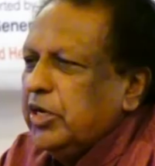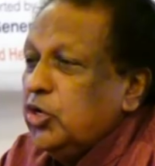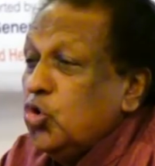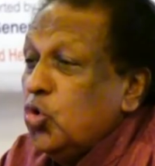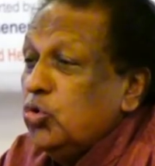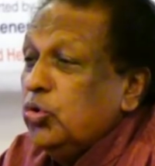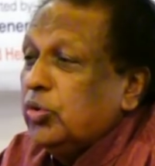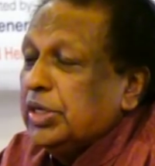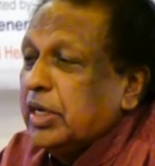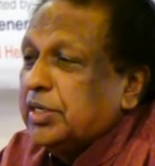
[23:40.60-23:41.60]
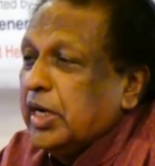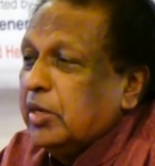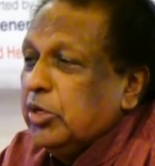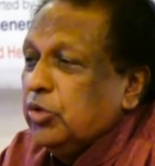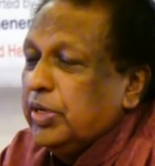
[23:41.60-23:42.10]
be no nuclear
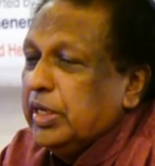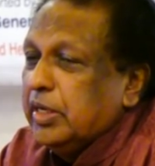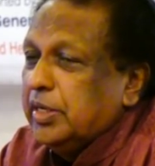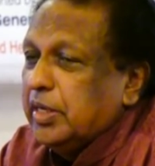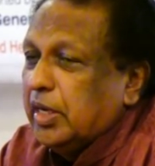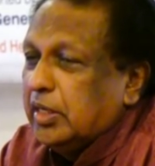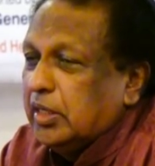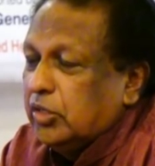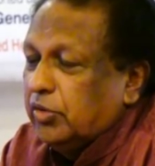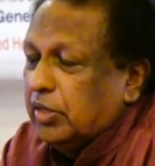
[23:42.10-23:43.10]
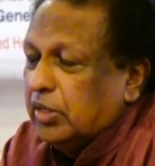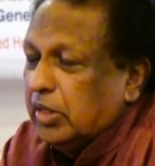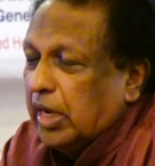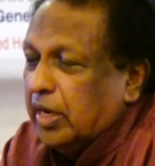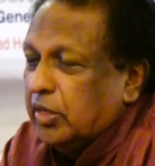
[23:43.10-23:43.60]
trade between India
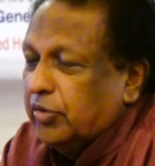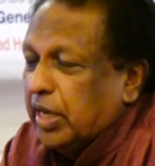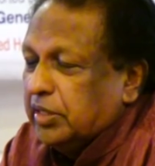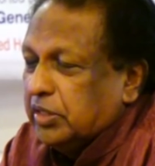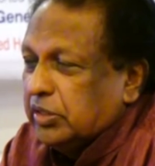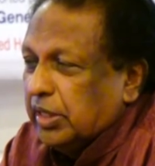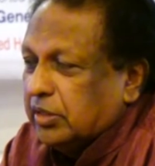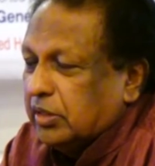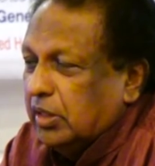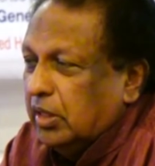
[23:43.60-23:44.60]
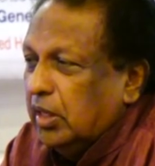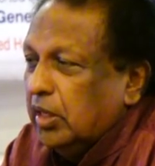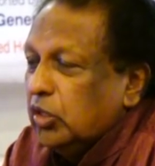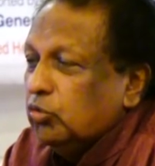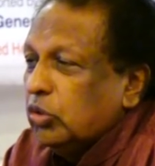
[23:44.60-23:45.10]
and the United States.
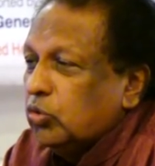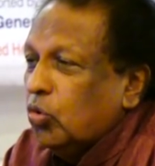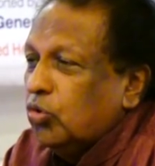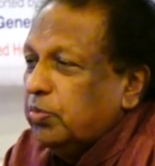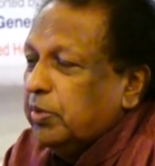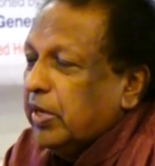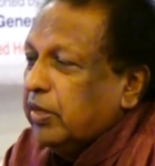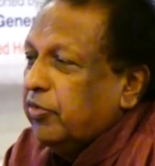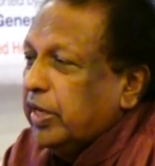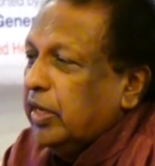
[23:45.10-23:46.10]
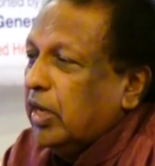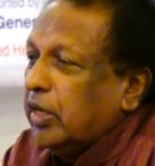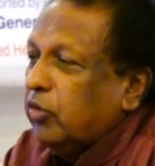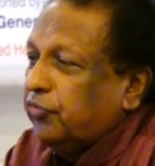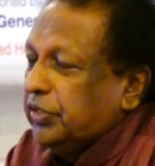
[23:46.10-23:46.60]
This was told to me by a very
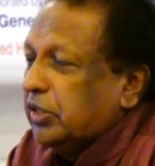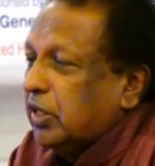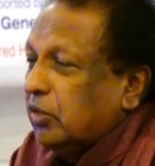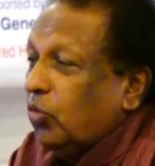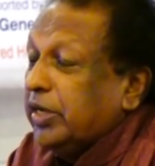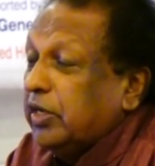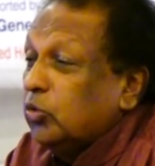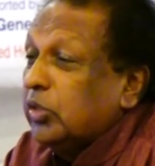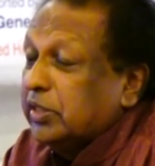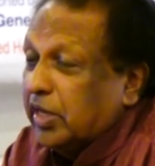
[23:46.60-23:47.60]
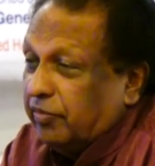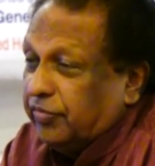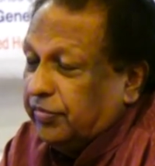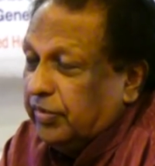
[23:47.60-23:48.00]
high official in the White House itself.